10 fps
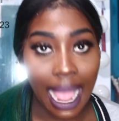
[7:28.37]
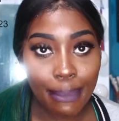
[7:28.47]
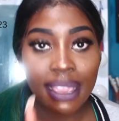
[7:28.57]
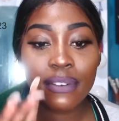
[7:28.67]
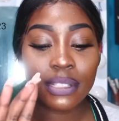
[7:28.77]

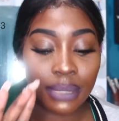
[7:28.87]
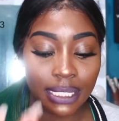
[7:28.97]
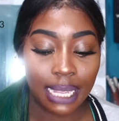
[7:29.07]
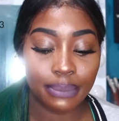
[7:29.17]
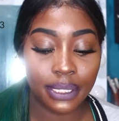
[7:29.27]
I'm gonna give you some
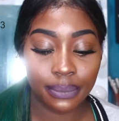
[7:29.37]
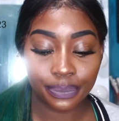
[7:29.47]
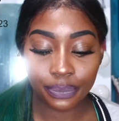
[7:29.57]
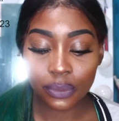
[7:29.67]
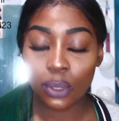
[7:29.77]
steps.
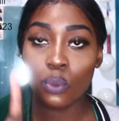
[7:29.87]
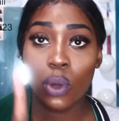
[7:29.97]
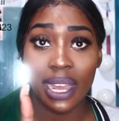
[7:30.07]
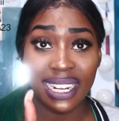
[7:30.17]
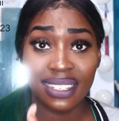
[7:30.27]

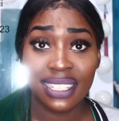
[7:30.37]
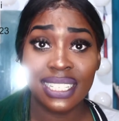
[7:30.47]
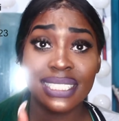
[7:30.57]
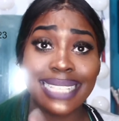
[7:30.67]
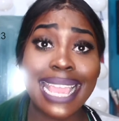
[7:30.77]
1,
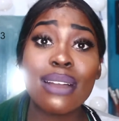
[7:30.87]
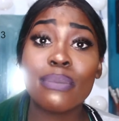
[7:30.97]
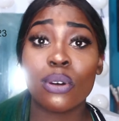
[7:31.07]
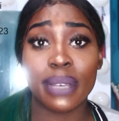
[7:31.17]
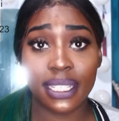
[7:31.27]
take a
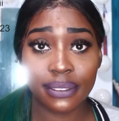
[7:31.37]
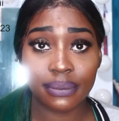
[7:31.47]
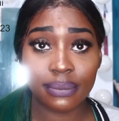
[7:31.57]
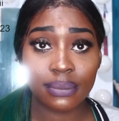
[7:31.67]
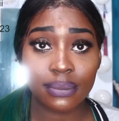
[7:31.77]
moment.
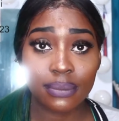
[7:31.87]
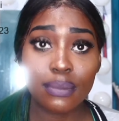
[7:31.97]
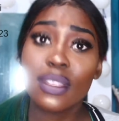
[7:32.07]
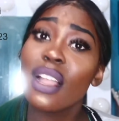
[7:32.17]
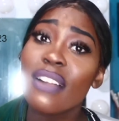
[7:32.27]

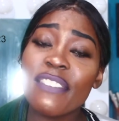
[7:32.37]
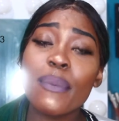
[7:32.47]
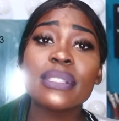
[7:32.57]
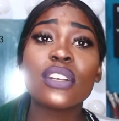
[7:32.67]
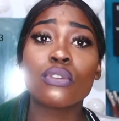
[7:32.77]
All right,
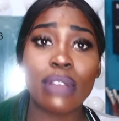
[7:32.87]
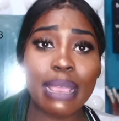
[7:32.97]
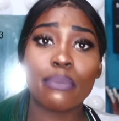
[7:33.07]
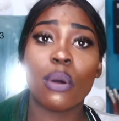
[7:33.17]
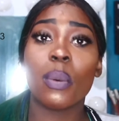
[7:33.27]
that was a
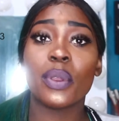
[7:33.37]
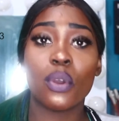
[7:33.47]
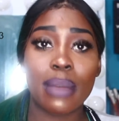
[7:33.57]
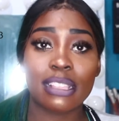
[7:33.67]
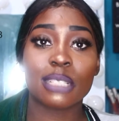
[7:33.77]
great moment when
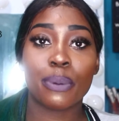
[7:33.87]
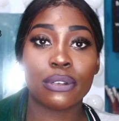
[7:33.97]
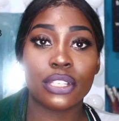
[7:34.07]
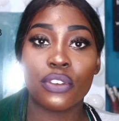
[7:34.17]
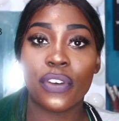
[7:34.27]
you met this
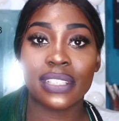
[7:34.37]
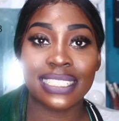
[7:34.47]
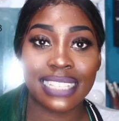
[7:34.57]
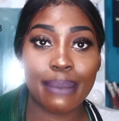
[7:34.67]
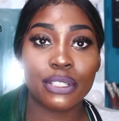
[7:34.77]
person, you felt
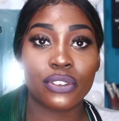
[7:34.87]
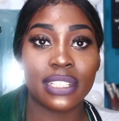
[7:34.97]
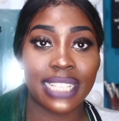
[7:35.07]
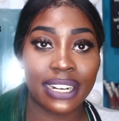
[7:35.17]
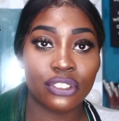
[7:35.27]
this chemistry,
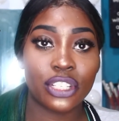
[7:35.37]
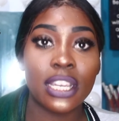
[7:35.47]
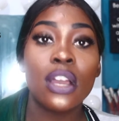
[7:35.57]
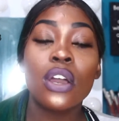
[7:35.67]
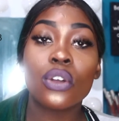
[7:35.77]
this
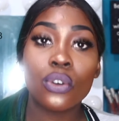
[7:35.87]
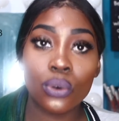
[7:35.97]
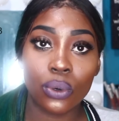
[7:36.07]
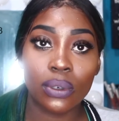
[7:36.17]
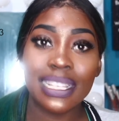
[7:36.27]
energy,
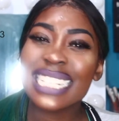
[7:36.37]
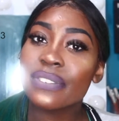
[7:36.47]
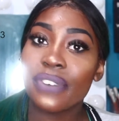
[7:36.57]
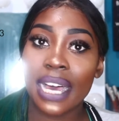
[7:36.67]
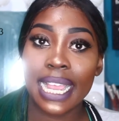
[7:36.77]
cool, that's
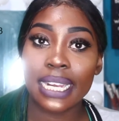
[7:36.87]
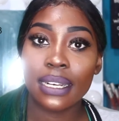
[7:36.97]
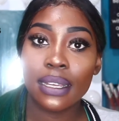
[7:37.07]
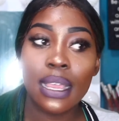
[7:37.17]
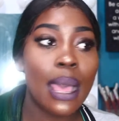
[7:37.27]

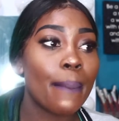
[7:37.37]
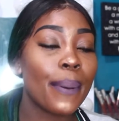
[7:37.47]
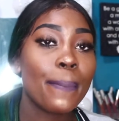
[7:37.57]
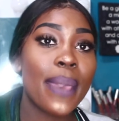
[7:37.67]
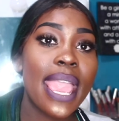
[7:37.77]
fine.
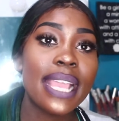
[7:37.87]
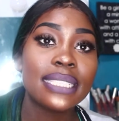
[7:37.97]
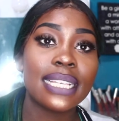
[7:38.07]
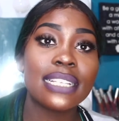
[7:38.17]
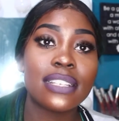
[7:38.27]
But pay
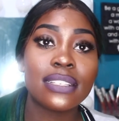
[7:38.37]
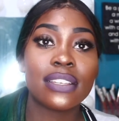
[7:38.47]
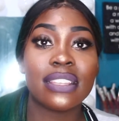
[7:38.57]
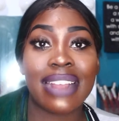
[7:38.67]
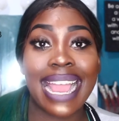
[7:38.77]
attention
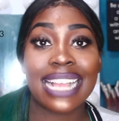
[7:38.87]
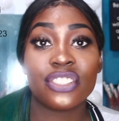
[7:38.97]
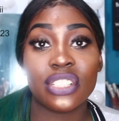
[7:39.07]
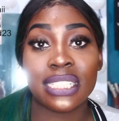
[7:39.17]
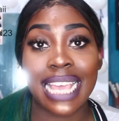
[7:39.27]
to their
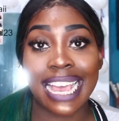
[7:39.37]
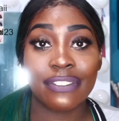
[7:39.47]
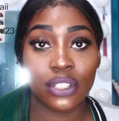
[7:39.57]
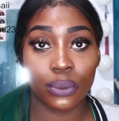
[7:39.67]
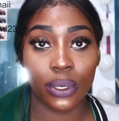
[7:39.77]
actions
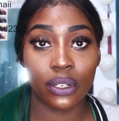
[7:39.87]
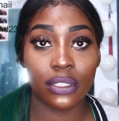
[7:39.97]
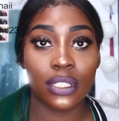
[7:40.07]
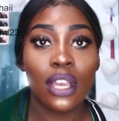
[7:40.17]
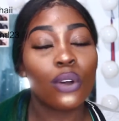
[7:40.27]

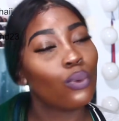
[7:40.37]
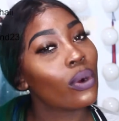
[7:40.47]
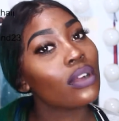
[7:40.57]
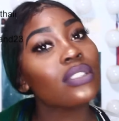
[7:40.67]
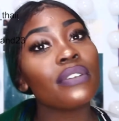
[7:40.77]
afterwards.
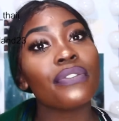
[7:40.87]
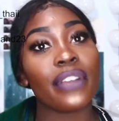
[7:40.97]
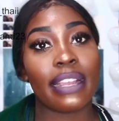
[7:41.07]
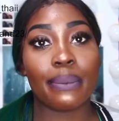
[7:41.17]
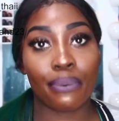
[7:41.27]
Words are
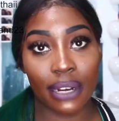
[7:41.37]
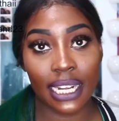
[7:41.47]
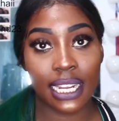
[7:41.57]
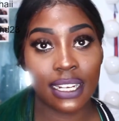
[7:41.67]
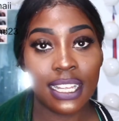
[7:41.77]
very
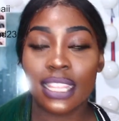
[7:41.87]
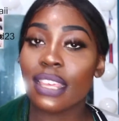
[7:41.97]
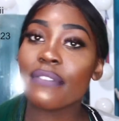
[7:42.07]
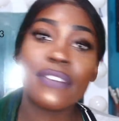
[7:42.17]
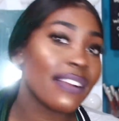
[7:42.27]
pretty,
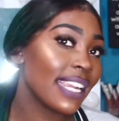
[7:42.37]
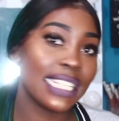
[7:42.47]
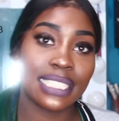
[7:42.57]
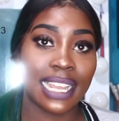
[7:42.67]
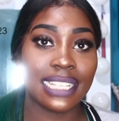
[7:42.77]
they're very
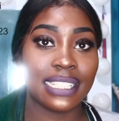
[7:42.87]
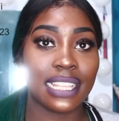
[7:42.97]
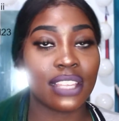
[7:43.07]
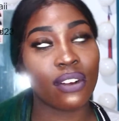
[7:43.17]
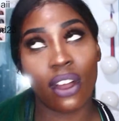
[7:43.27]

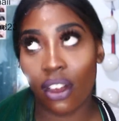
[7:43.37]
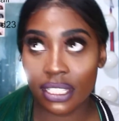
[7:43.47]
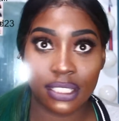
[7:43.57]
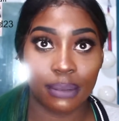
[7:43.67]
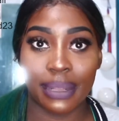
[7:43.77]
enticing, they're
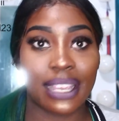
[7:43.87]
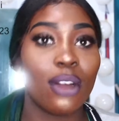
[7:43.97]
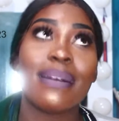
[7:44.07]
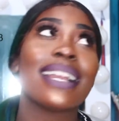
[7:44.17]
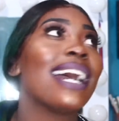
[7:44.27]
awesome. Like,
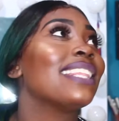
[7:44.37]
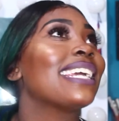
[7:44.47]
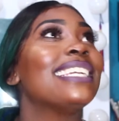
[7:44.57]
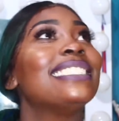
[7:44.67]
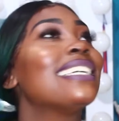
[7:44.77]
oh my God,
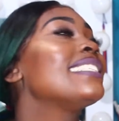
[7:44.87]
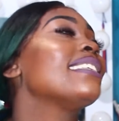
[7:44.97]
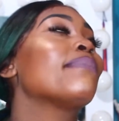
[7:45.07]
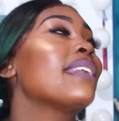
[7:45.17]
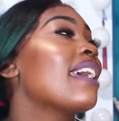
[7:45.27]
like you said
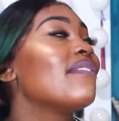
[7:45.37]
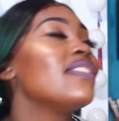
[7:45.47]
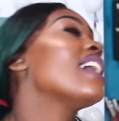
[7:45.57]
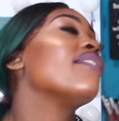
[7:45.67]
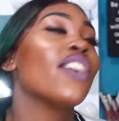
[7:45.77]
something that I've
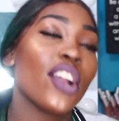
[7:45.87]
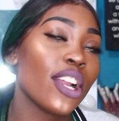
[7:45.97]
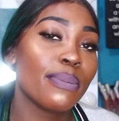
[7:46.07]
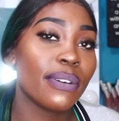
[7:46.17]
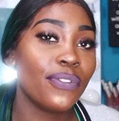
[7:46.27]
never
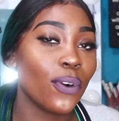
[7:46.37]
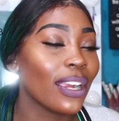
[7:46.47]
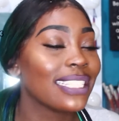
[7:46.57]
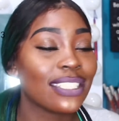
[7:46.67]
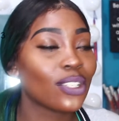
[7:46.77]
heard
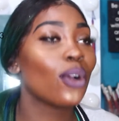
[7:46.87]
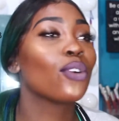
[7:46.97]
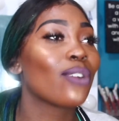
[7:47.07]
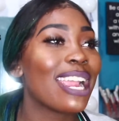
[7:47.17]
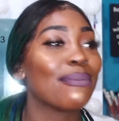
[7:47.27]
before. It's so
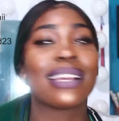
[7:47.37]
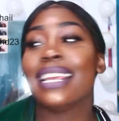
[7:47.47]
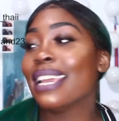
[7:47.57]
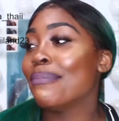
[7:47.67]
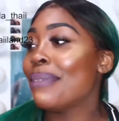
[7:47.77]
great, we're
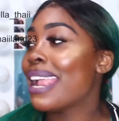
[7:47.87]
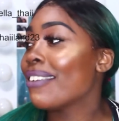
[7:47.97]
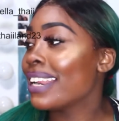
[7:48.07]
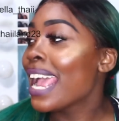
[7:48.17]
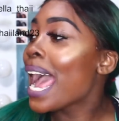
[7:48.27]
gonna get
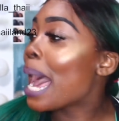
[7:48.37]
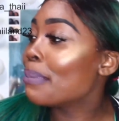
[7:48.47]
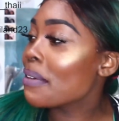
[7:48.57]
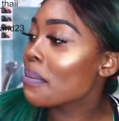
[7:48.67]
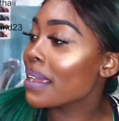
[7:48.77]
married.
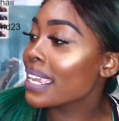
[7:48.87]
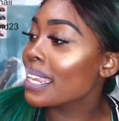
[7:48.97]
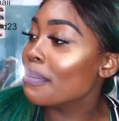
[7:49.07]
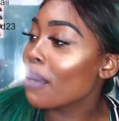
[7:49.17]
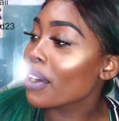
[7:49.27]
I'm naming my
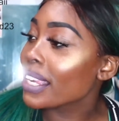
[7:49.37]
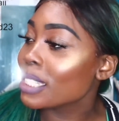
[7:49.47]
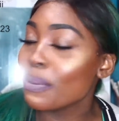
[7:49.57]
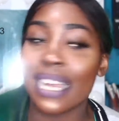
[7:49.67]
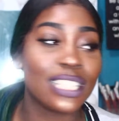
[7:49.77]
kid
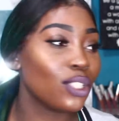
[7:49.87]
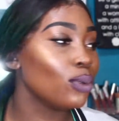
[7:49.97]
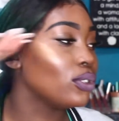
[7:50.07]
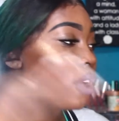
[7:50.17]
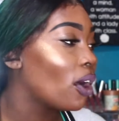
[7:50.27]
Marcus, we got
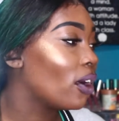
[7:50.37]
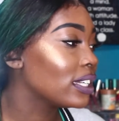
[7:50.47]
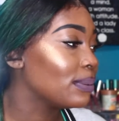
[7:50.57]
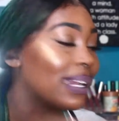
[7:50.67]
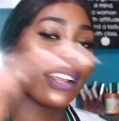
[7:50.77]
2
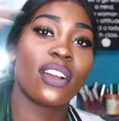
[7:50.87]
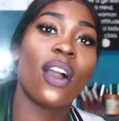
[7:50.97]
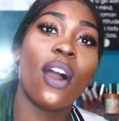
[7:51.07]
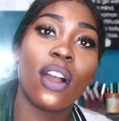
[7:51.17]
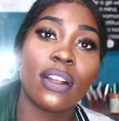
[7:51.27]
dogs, we got a
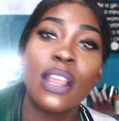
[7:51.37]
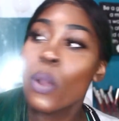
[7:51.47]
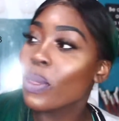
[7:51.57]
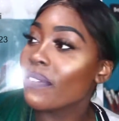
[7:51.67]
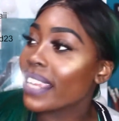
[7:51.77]
car,
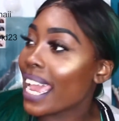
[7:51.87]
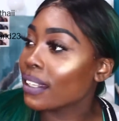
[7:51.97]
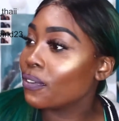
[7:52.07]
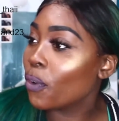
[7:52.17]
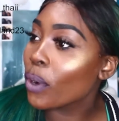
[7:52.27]
we live in
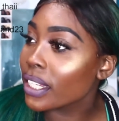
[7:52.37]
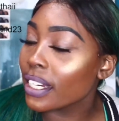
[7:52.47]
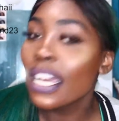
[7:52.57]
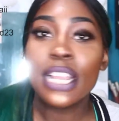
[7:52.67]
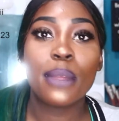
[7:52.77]

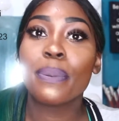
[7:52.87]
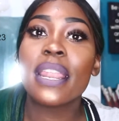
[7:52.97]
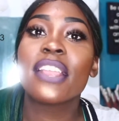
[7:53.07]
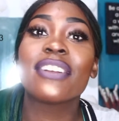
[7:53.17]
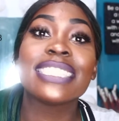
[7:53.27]
California. You're
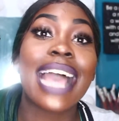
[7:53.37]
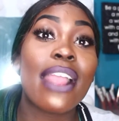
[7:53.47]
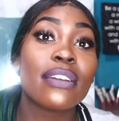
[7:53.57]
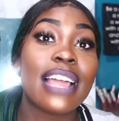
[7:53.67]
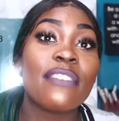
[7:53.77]
planning your
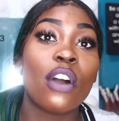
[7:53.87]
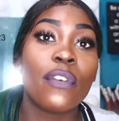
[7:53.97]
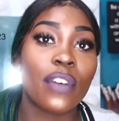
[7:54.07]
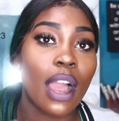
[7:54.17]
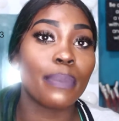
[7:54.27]
entire life
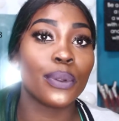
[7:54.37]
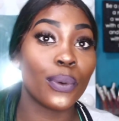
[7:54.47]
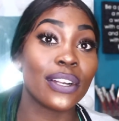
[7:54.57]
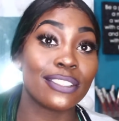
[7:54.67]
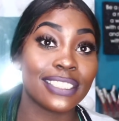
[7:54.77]
off of a couple of
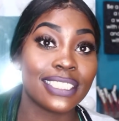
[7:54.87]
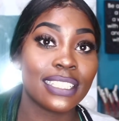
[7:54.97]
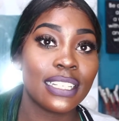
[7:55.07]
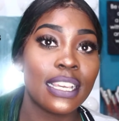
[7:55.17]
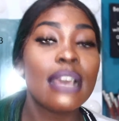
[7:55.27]
words.
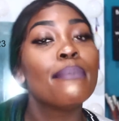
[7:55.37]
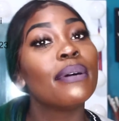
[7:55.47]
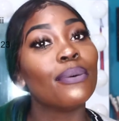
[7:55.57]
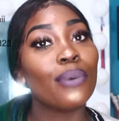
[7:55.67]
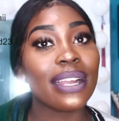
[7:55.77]

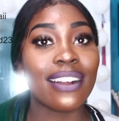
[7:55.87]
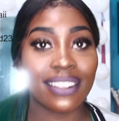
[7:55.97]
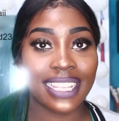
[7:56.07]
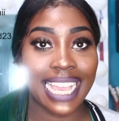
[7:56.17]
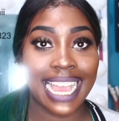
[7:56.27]
But where
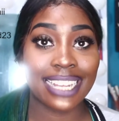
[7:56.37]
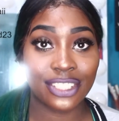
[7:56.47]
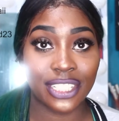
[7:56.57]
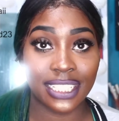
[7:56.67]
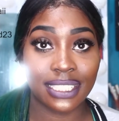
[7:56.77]
are the
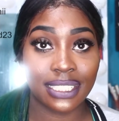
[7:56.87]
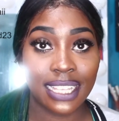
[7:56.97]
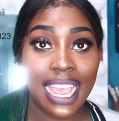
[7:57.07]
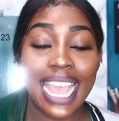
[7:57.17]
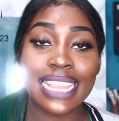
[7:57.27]
actions?
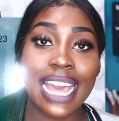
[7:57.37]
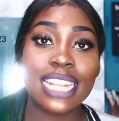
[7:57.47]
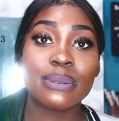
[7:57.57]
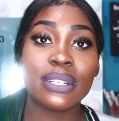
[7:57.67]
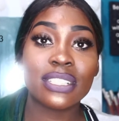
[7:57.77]
And
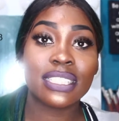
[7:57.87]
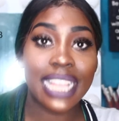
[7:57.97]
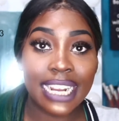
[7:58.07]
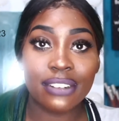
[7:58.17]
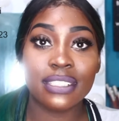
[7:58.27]
that is where your
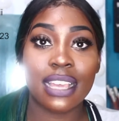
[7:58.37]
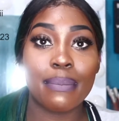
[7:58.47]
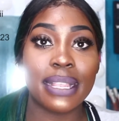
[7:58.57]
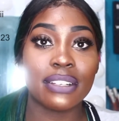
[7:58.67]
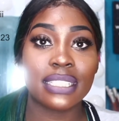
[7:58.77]
standards come in.